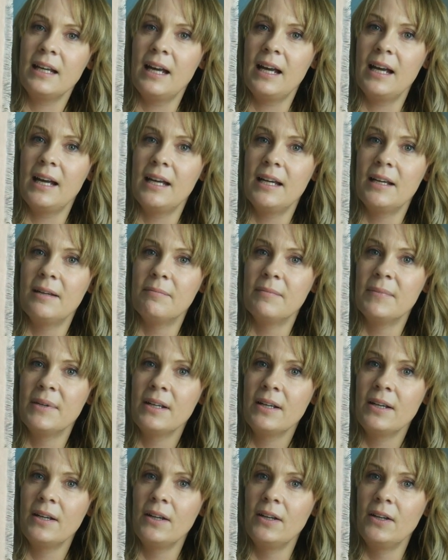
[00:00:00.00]
A
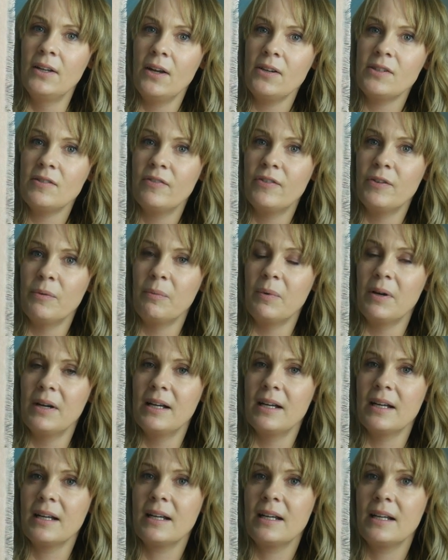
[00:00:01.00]
lot of the
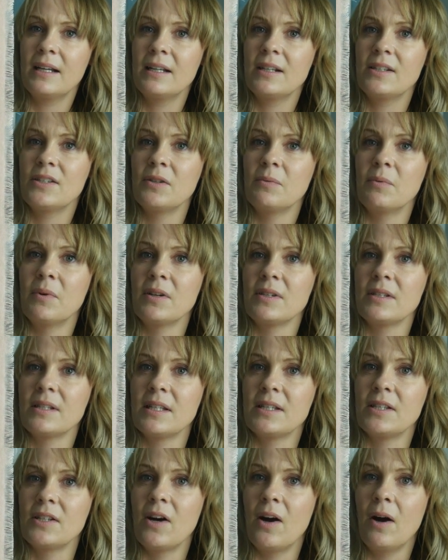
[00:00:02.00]
work towards
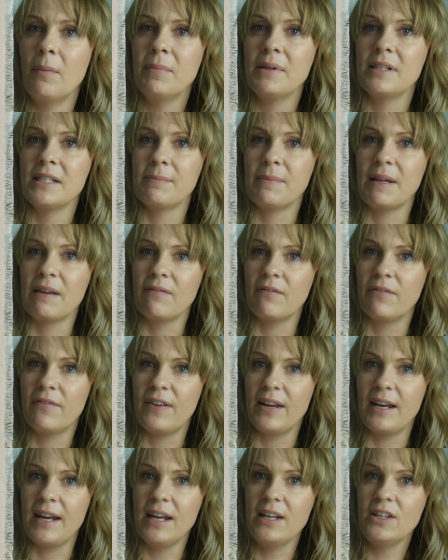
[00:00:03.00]
the top has been
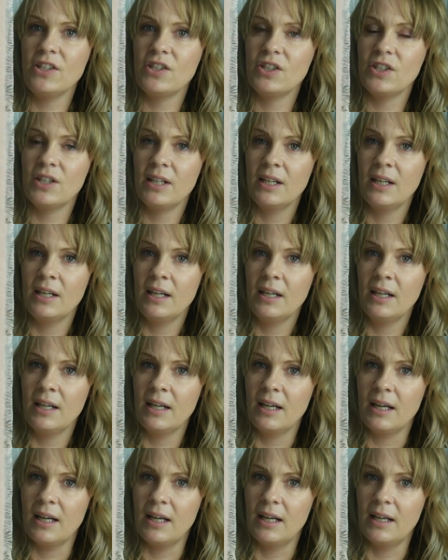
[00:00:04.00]
finished,
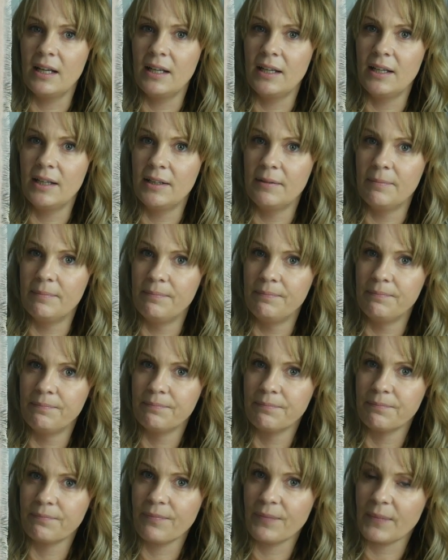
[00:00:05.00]
and
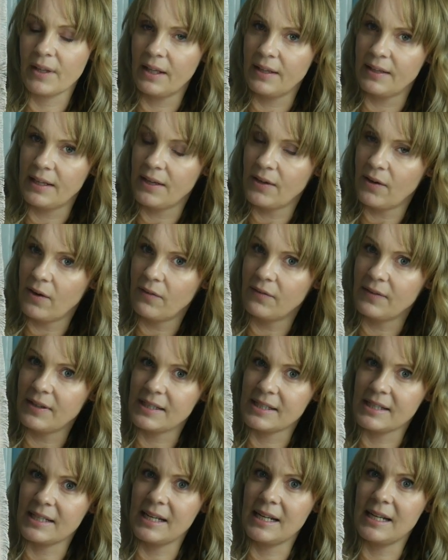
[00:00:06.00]
then
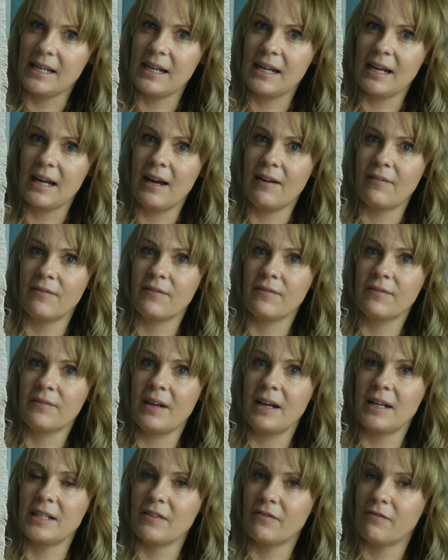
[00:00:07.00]
obviously I've
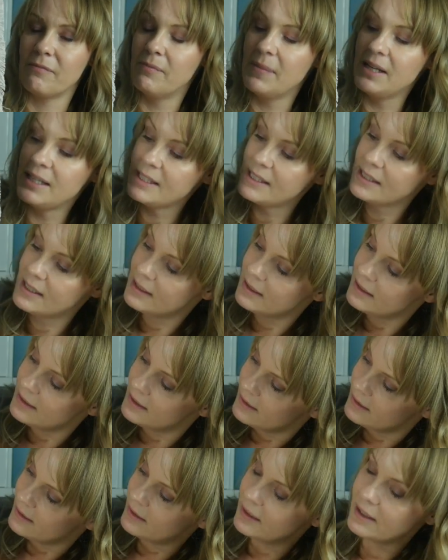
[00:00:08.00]
kind of missed
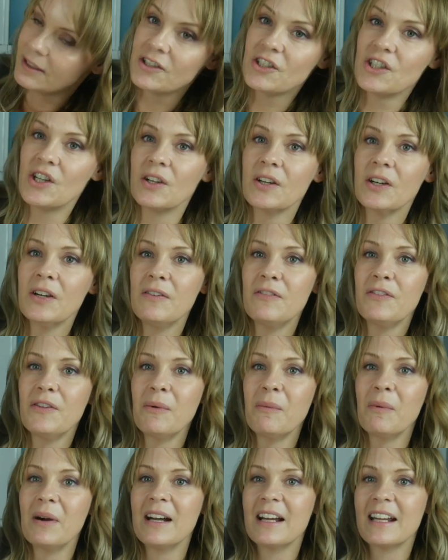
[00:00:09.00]
a chunk of
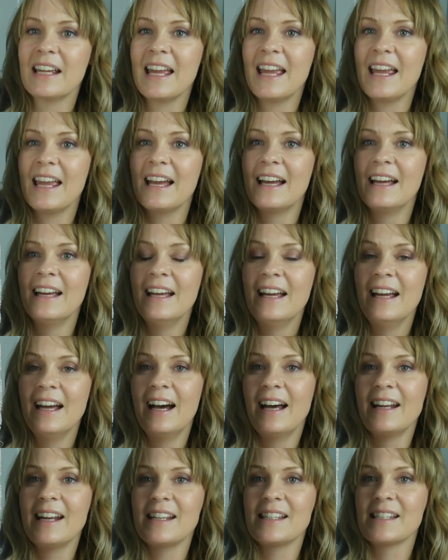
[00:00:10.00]
the work here
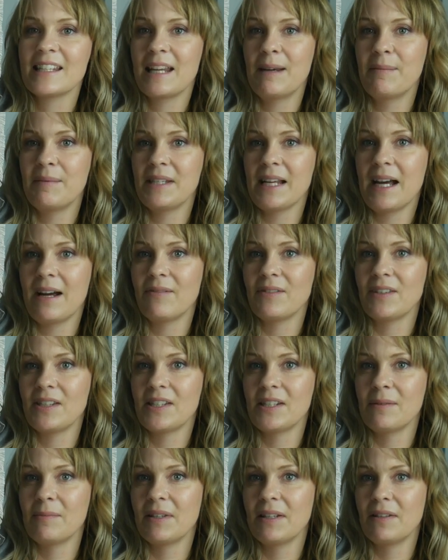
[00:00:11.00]
and then skipped down to
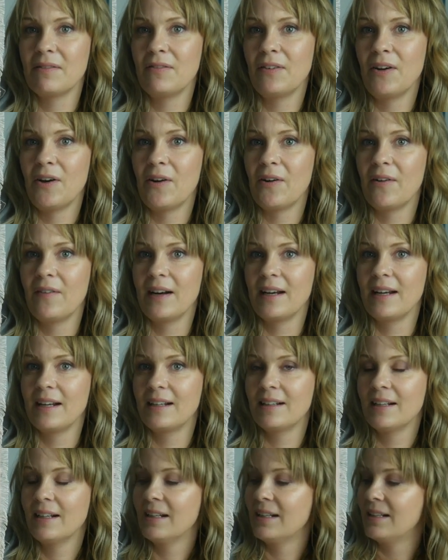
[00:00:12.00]
some of the
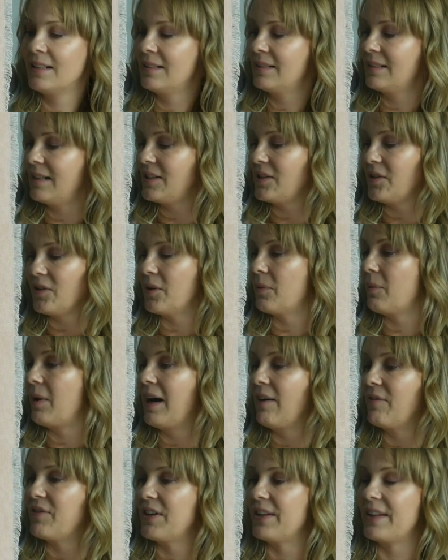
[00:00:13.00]
flooring. I don't know
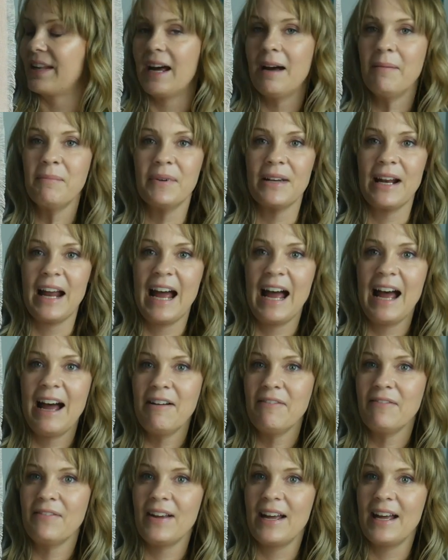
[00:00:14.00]
why I've done that, but I
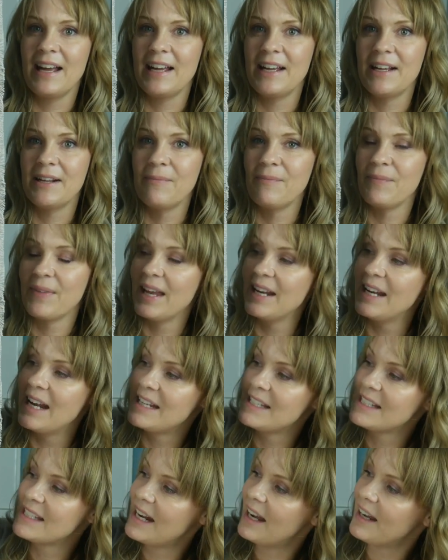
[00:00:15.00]
have, and
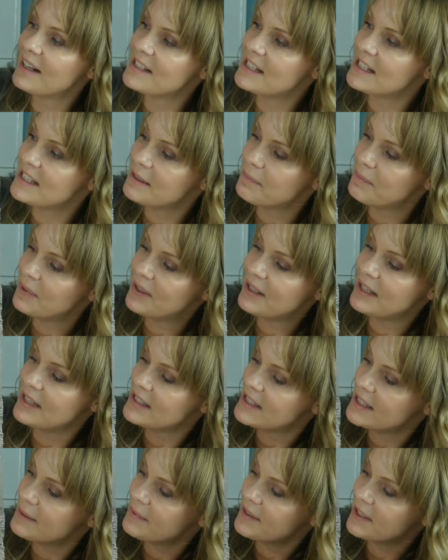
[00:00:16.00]
then started to put
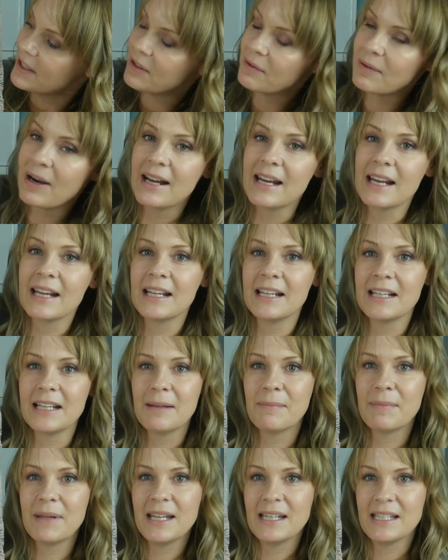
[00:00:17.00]
in some of the krennic and
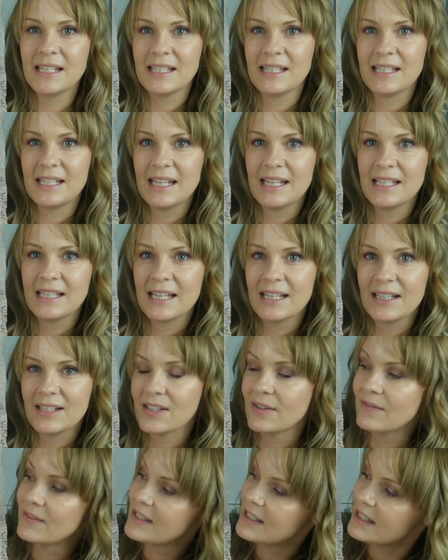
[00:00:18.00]
the beading
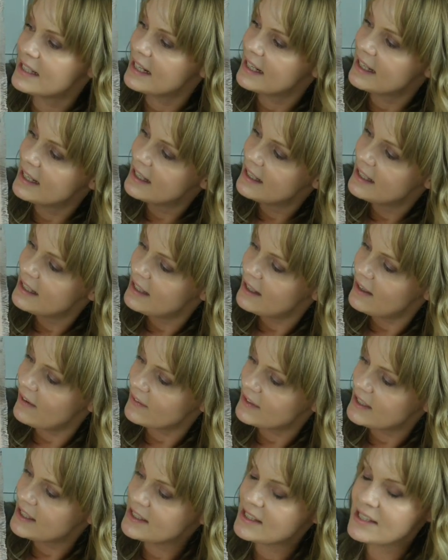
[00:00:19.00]
details obviously
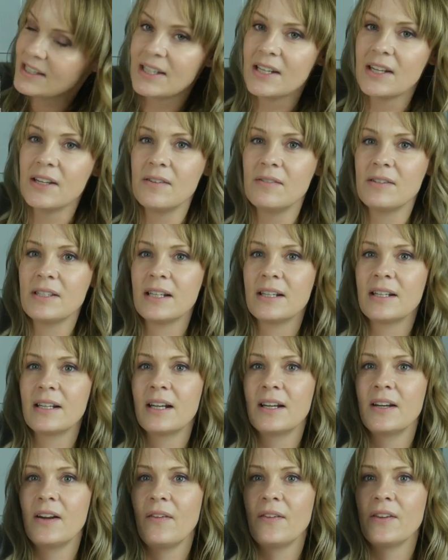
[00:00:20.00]
on his suit
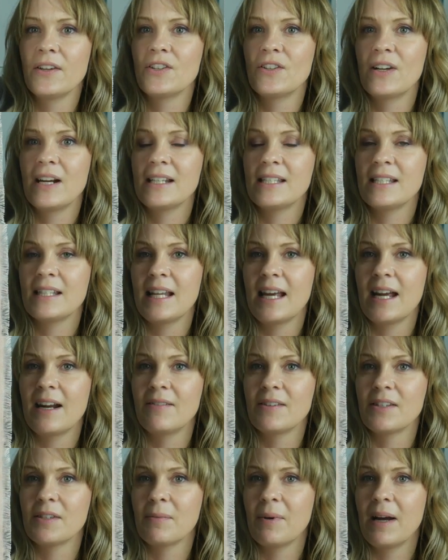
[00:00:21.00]
and on the dress
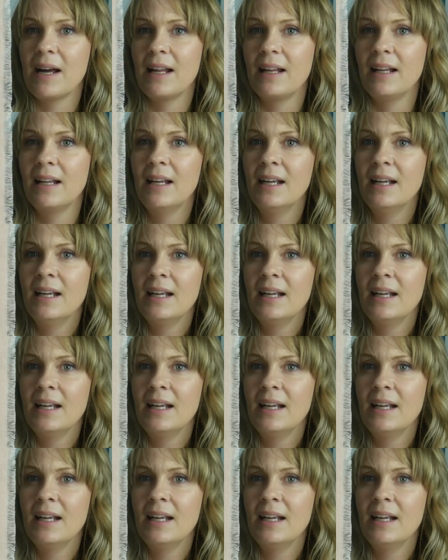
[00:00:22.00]
there as well.